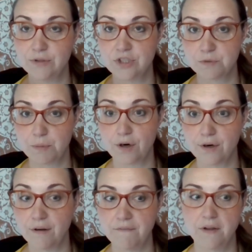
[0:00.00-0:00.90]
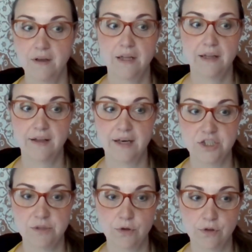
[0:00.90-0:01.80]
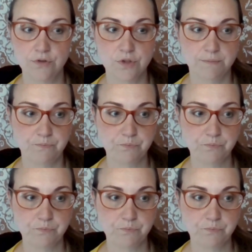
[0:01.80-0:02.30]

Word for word: which is part of the Hashimoto's.